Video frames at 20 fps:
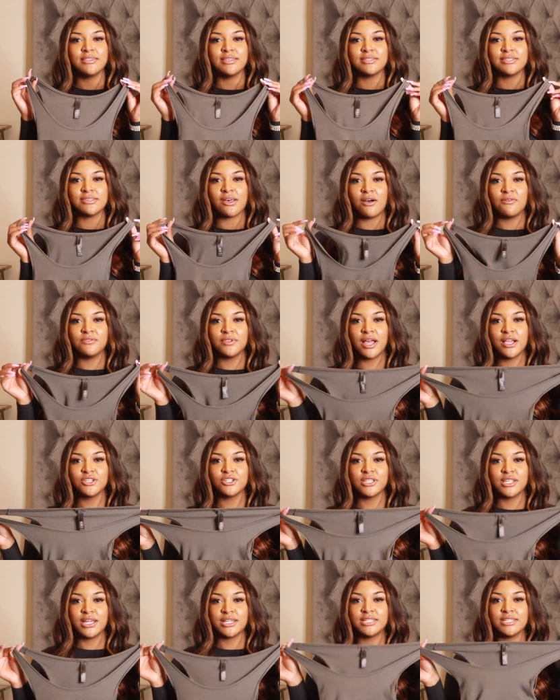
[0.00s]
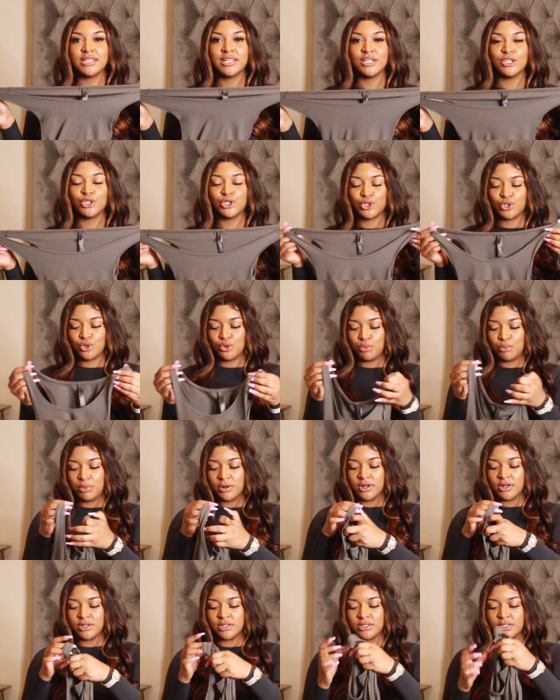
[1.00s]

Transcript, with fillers: the soft lounge collection is super